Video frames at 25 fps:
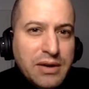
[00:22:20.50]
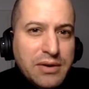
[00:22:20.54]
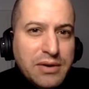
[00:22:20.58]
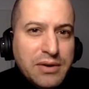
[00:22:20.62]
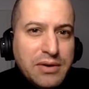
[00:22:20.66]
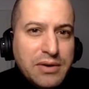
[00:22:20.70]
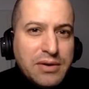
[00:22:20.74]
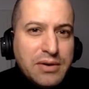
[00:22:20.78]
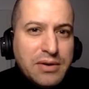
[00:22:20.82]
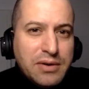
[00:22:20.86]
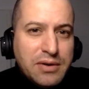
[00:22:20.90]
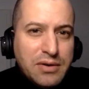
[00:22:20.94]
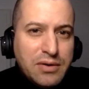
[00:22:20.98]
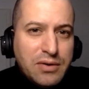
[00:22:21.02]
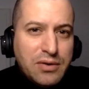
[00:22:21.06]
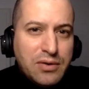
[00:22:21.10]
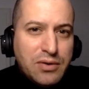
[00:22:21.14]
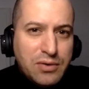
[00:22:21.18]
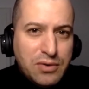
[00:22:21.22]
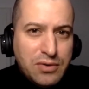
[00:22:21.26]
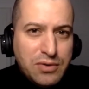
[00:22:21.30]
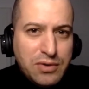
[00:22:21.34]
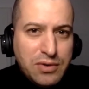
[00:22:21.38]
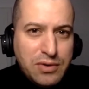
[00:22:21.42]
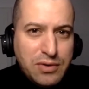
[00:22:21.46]
are,
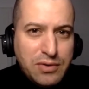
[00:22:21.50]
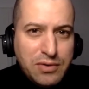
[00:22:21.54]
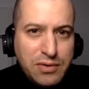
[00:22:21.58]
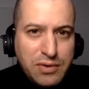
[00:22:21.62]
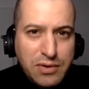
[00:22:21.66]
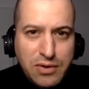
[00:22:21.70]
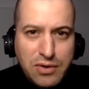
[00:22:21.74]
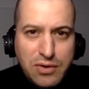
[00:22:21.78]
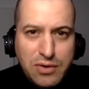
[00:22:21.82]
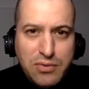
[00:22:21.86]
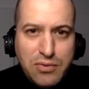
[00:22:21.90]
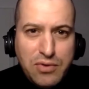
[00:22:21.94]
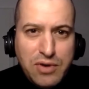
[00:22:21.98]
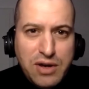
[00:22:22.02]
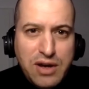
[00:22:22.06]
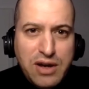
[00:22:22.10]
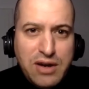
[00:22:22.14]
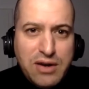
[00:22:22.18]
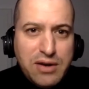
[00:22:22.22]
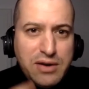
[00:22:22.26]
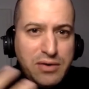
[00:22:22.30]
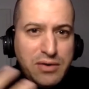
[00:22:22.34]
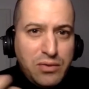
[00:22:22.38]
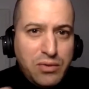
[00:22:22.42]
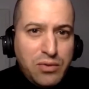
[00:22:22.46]
or, you know, we
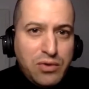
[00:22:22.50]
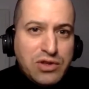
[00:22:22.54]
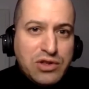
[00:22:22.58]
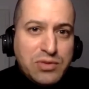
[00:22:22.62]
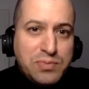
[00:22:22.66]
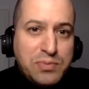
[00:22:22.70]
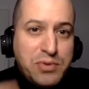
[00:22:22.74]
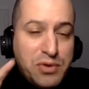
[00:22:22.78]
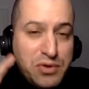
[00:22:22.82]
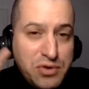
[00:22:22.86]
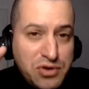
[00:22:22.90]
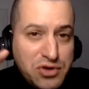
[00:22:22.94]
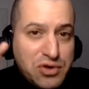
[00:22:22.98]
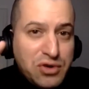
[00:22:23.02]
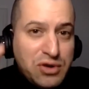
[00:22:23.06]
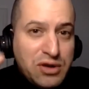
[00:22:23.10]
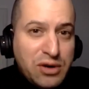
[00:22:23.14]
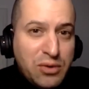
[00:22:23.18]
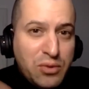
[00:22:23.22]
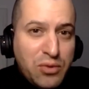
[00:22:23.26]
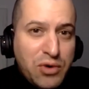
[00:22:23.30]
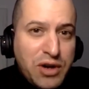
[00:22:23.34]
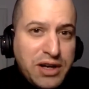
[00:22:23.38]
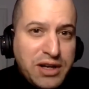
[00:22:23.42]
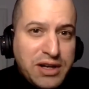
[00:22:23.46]
are
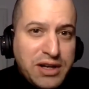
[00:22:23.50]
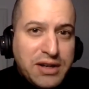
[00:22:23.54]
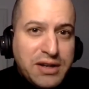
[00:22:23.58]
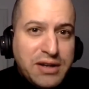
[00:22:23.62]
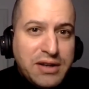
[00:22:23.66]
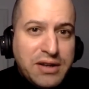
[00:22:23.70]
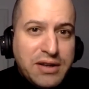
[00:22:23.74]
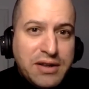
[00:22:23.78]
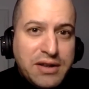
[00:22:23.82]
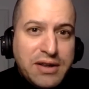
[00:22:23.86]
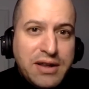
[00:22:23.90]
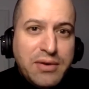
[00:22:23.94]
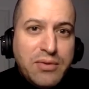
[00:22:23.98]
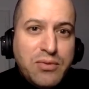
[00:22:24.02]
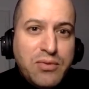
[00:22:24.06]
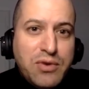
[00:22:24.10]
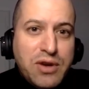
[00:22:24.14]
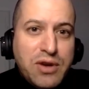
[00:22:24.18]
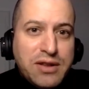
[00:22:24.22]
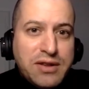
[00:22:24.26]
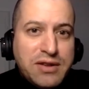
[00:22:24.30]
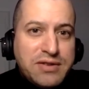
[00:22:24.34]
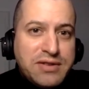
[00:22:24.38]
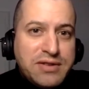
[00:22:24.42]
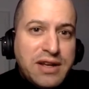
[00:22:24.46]
spiritually awakened, then
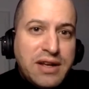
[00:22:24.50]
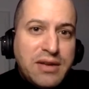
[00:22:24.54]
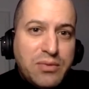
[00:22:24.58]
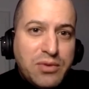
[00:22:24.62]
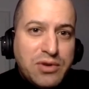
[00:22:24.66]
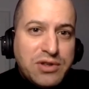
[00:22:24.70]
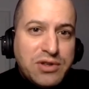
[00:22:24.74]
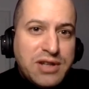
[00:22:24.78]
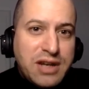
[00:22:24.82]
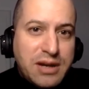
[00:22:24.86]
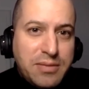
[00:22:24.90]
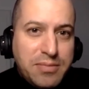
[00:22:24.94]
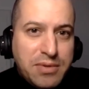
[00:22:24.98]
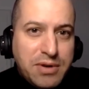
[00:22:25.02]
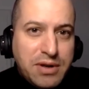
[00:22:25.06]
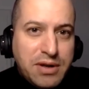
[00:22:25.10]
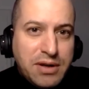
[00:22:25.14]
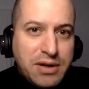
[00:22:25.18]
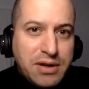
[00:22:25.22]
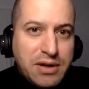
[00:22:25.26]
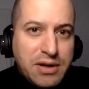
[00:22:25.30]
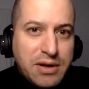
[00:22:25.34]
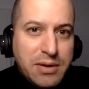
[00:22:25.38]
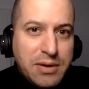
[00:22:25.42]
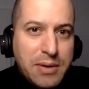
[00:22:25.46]
we understand what's
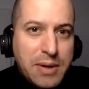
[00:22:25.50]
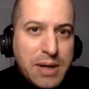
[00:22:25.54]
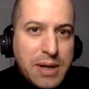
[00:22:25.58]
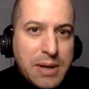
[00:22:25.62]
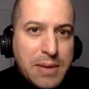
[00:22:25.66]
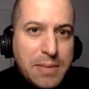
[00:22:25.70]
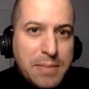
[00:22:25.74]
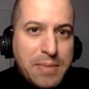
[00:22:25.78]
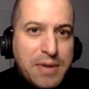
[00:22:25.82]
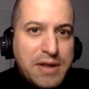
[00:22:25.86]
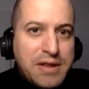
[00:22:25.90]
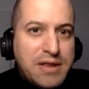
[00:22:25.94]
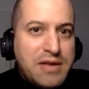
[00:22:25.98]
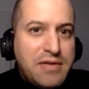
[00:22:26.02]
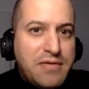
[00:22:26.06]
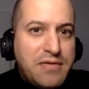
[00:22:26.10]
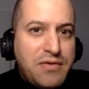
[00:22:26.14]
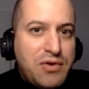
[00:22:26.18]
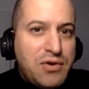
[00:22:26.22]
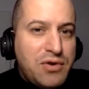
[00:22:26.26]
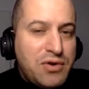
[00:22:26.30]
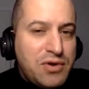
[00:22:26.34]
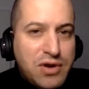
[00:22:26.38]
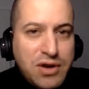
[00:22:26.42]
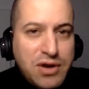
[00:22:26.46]
happening. But
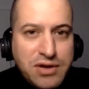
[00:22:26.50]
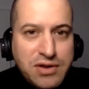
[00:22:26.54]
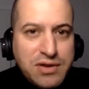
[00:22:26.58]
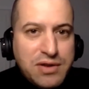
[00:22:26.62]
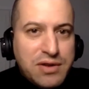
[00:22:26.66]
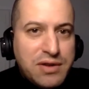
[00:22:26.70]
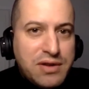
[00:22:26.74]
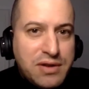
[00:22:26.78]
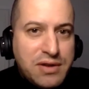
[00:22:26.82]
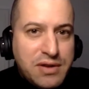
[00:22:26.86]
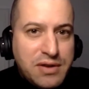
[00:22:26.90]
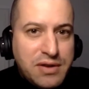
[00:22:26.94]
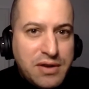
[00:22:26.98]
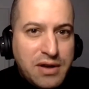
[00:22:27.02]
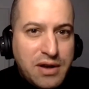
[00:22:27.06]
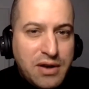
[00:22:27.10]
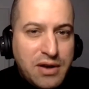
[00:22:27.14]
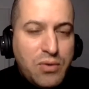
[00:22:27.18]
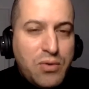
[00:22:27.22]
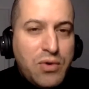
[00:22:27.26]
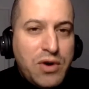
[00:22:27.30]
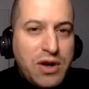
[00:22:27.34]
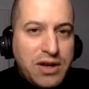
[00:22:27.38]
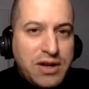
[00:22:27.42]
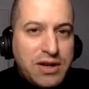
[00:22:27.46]
if you're not
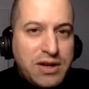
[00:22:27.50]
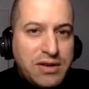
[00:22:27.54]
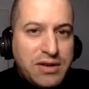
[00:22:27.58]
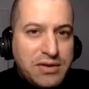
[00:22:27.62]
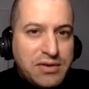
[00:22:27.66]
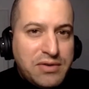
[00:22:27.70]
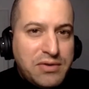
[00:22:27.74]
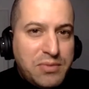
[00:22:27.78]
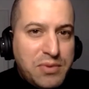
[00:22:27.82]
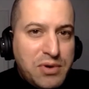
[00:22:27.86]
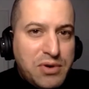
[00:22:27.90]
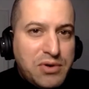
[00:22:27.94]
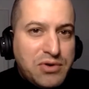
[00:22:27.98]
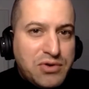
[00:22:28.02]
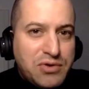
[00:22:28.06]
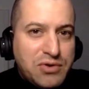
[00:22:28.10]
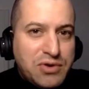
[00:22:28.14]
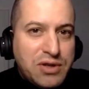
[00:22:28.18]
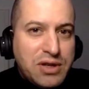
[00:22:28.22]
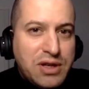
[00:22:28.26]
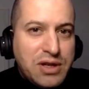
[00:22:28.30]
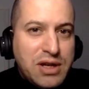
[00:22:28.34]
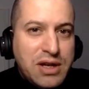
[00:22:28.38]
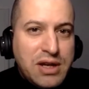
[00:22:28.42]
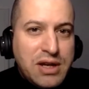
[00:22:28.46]
awakened
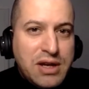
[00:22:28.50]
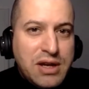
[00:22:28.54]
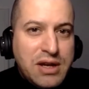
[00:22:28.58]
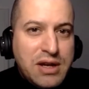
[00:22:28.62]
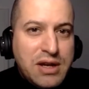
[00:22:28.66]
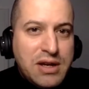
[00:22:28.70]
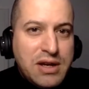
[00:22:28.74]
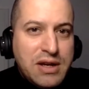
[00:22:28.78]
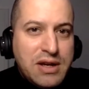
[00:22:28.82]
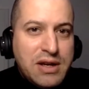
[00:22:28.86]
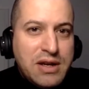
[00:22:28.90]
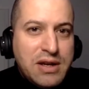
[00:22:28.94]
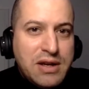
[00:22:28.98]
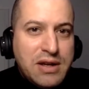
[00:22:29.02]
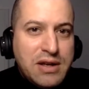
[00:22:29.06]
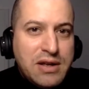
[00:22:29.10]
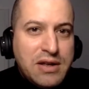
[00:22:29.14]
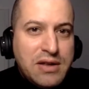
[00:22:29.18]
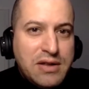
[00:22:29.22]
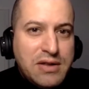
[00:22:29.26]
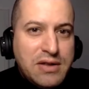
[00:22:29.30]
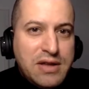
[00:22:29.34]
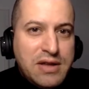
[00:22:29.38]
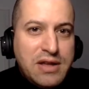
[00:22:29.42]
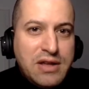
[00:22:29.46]
spiritually,
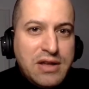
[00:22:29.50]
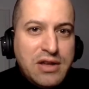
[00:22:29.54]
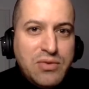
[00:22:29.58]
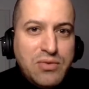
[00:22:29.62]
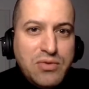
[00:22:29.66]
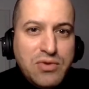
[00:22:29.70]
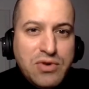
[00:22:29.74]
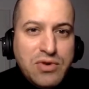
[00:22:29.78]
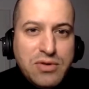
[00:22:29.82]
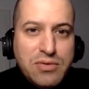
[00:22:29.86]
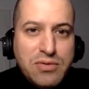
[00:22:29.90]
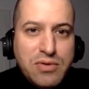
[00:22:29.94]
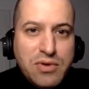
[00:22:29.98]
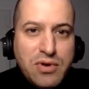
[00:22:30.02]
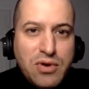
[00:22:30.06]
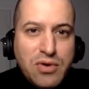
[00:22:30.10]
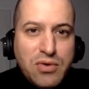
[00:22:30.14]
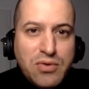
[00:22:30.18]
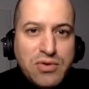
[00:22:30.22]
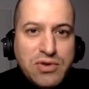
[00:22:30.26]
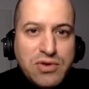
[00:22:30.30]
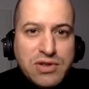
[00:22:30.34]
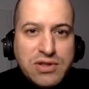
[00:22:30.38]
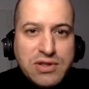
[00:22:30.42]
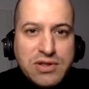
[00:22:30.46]
then you will
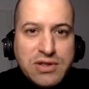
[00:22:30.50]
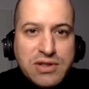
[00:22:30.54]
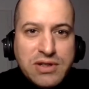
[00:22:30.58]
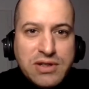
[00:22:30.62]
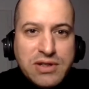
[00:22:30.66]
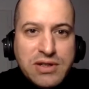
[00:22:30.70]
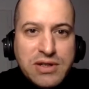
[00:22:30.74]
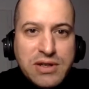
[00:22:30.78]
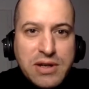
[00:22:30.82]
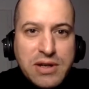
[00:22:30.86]
always